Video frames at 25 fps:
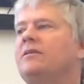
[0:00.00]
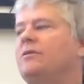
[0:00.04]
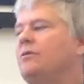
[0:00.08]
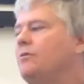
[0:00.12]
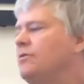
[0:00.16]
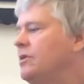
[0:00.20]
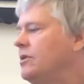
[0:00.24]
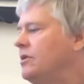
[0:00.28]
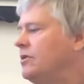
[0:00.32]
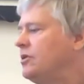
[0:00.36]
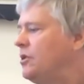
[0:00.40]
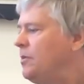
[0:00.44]
so
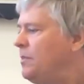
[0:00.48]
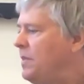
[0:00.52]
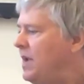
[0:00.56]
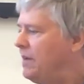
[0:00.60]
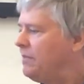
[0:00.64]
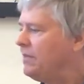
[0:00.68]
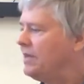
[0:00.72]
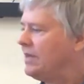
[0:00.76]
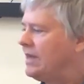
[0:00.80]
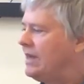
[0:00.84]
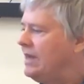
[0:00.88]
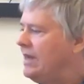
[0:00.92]
it should be
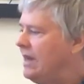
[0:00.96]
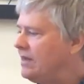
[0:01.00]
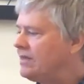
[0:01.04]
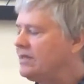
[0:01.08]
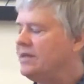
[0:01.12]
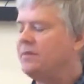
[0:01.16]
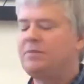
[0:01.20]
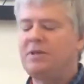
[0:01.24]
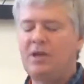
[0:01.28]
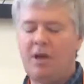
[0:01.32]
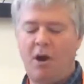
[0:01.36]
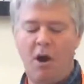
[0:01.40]
able to connect
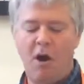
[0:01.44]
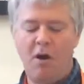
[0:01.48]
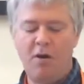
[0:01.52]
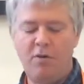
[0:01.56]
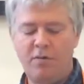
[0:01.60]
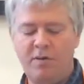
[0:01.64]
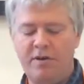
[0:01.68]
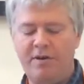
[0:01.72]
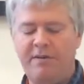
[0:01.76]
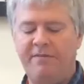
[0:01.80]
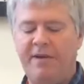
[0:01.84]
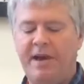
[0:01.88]
up to
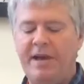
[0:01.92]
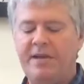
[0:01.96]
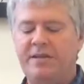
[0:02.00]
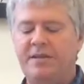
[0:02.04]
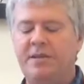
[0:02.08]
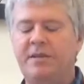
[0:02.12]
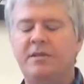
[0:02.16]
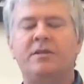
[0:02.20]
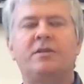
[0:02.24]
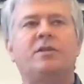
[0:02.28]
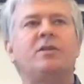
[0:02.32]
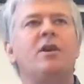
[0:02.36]
hardware
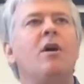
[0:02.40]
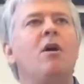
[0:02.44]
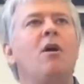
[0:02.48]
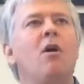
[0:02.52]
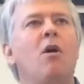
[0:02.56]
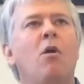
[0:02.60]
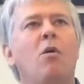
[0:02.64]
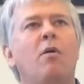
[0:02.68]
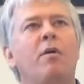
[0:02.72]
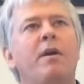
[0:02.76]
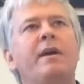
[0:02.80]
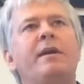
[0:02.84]
devices,
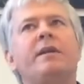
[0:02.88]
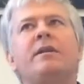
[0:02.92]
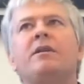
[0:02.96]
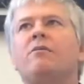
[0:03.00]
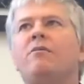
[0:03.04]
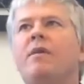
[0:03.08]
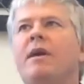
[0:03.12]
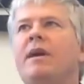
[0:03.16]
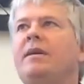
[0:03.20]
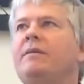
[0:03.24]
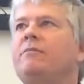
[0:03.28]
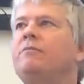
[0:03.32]
or
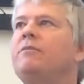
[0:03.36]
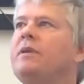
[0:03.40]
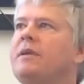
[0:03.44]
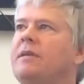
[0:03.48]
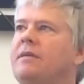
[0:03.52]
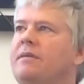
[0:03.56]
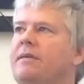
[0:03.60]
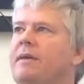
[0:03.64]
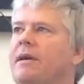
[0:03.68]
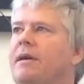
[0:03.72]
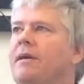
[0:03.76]
integrate with